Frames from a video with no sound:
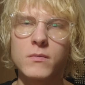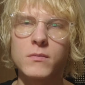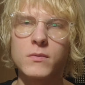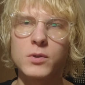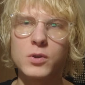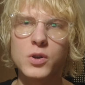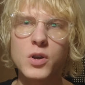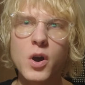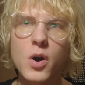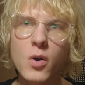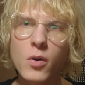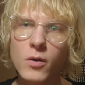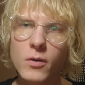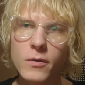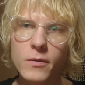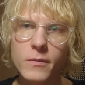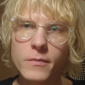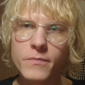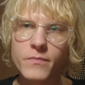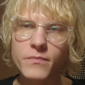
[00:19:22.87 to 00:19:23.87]
No,
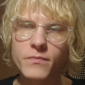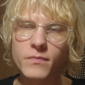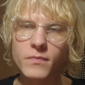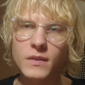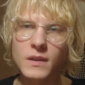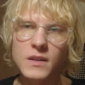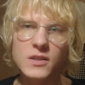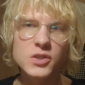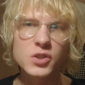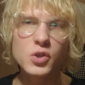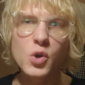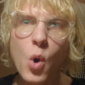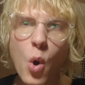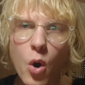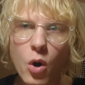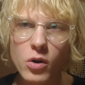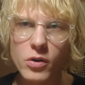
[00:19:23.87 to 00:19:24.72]
it's your